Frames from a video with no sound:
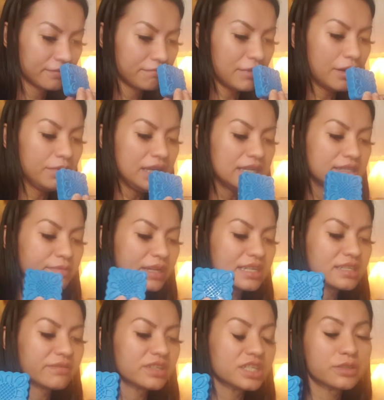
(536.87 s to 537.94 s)
maybe it's
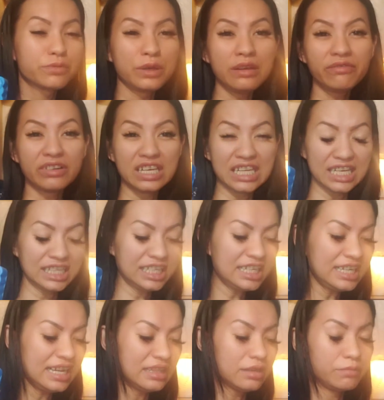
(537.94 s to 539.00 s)
because of the sweet
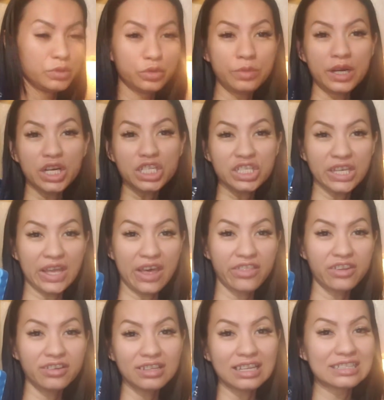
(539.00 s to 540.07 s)
vanilla and the blueberry
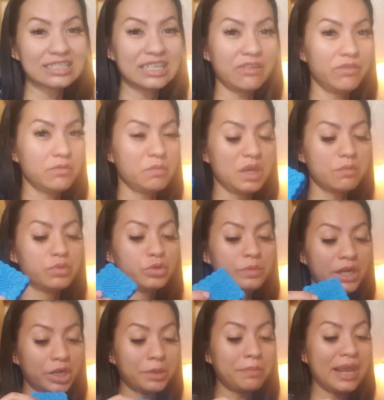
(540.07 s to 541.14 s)
together that's giving me
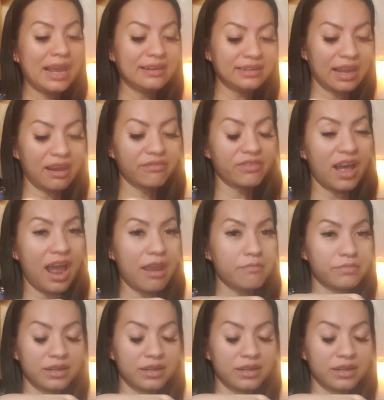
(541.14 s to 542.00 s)
blueberry pancake vibe.